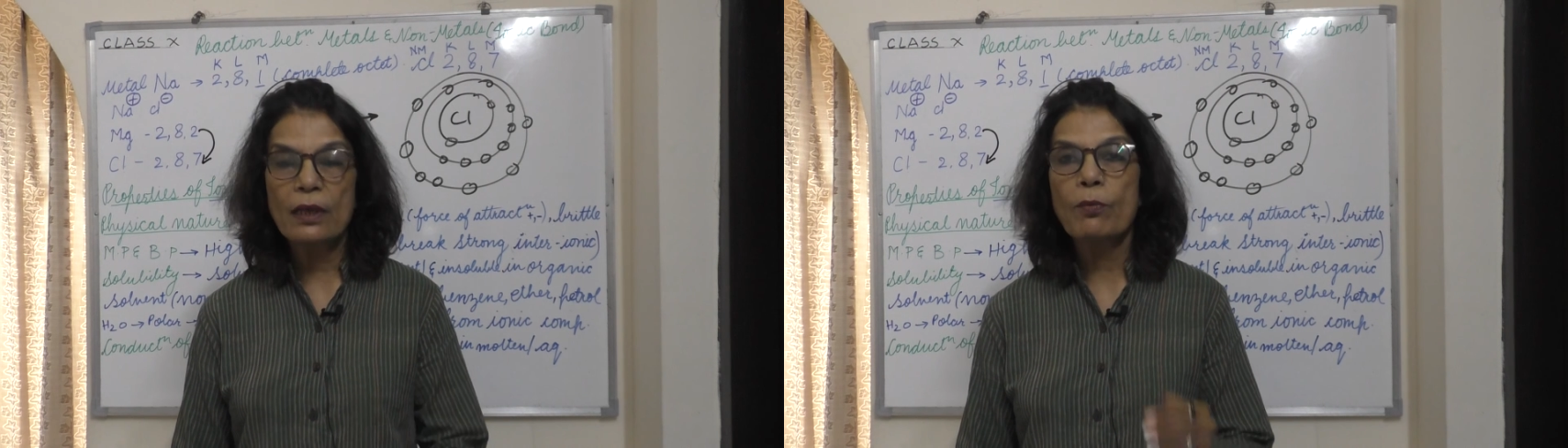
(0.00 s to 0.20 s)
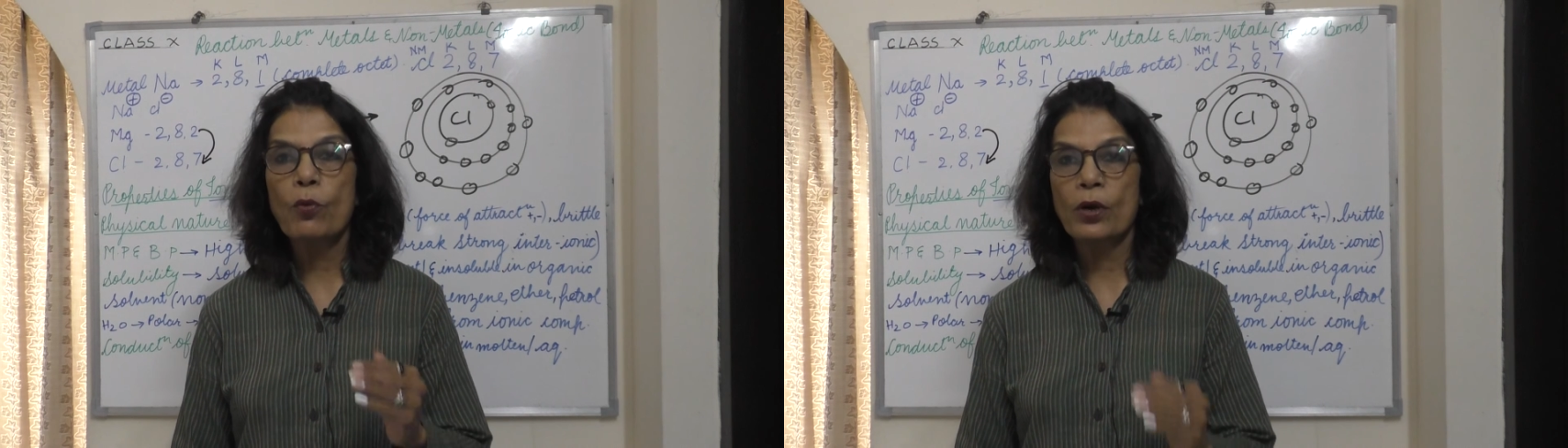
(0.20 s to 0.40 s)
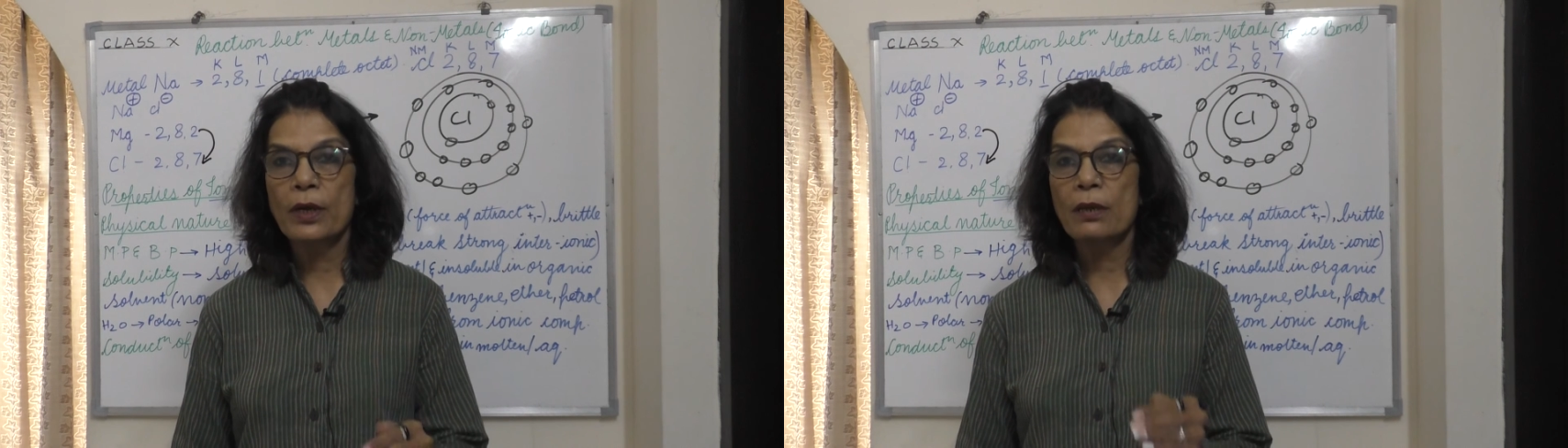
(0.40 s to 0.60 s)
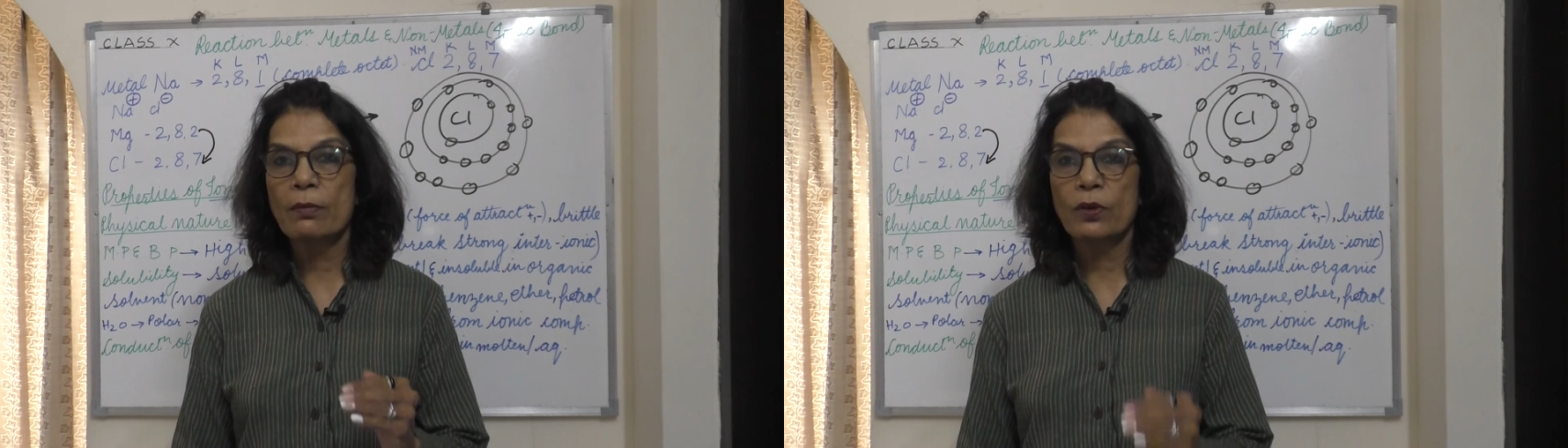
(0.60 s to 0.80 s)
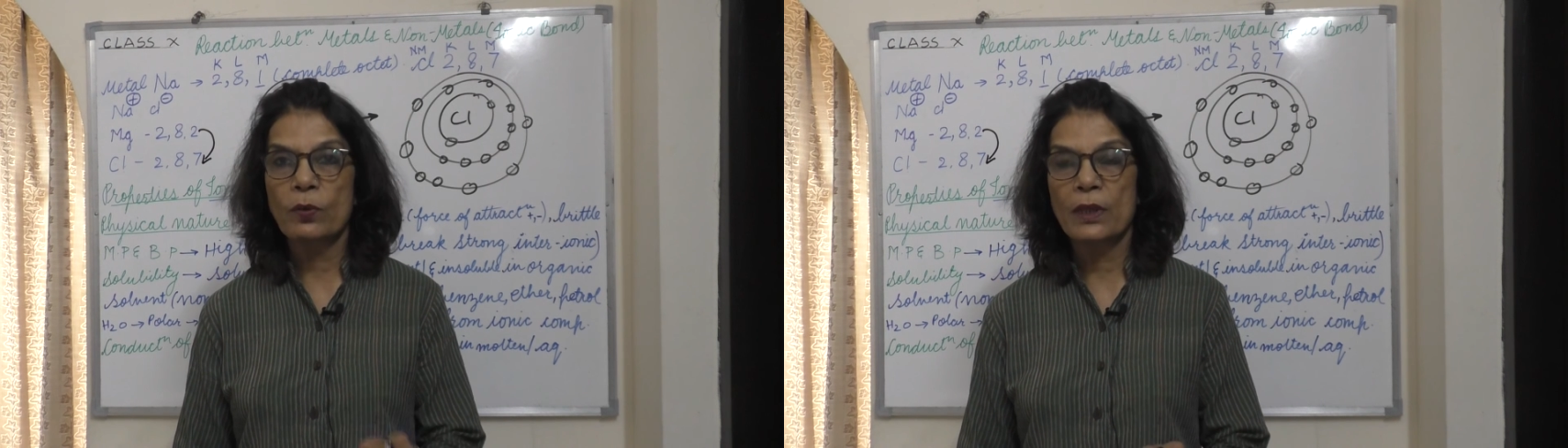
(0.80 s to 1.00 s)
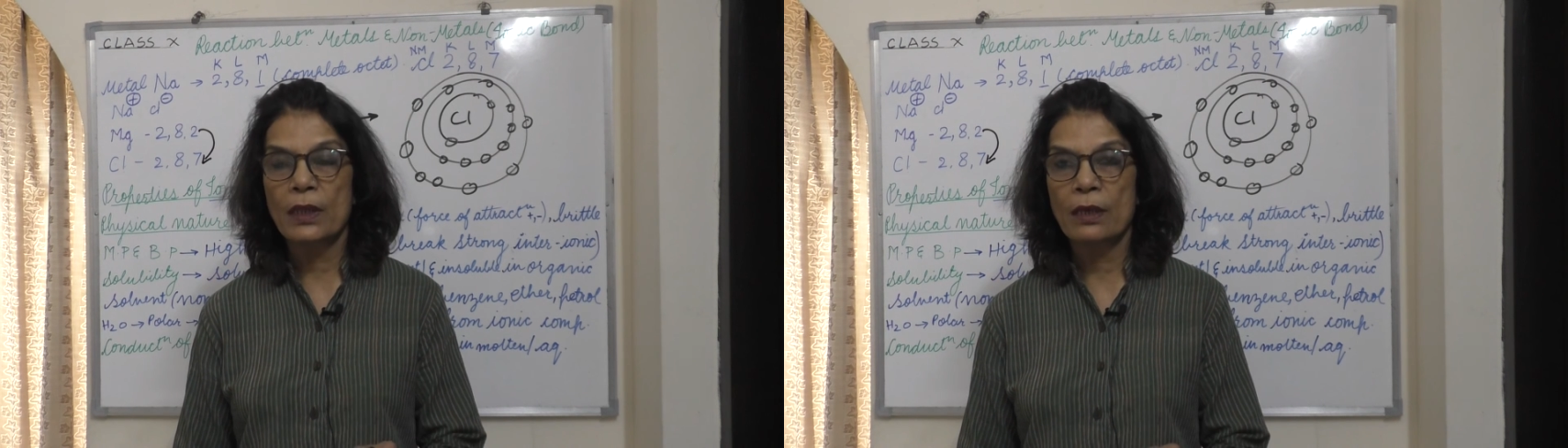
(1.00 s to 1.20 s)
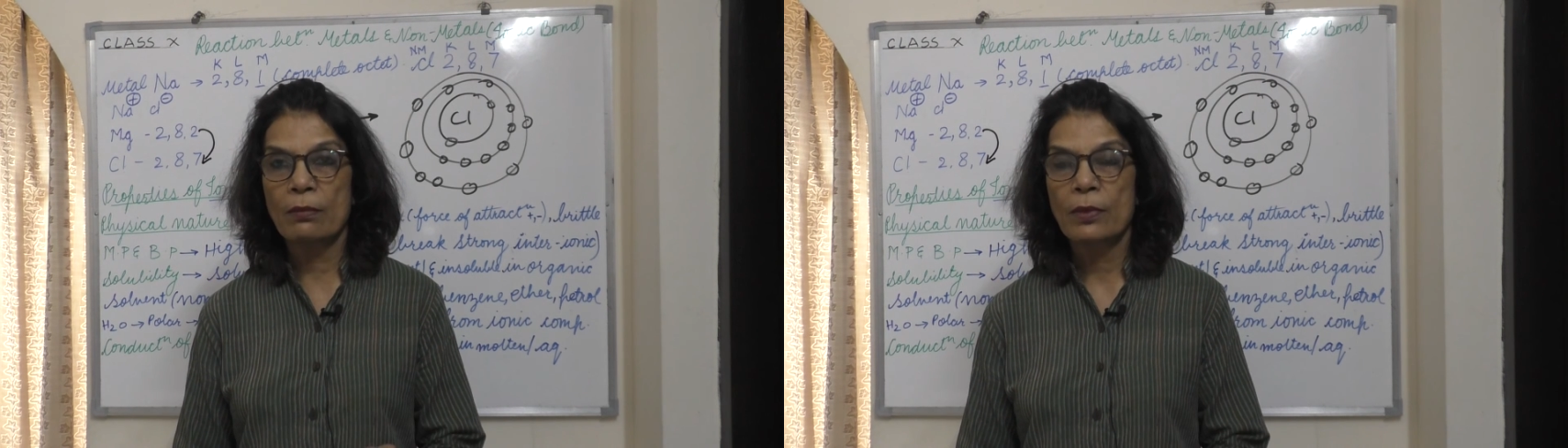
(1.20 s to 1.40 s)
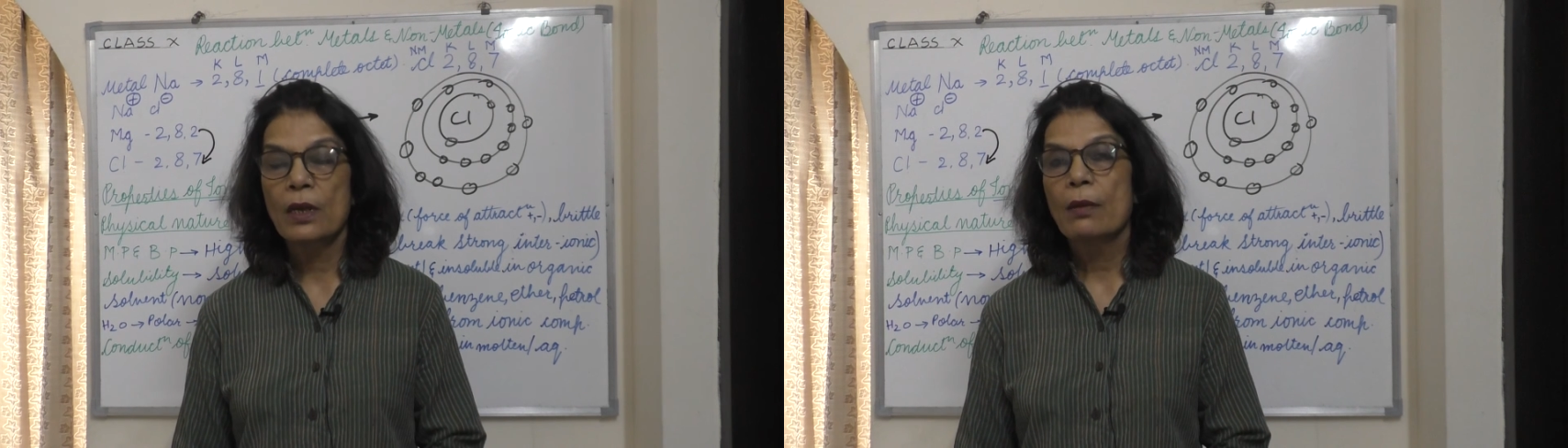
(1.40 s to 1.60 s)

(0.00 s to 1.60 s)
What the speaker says: the bonding between them,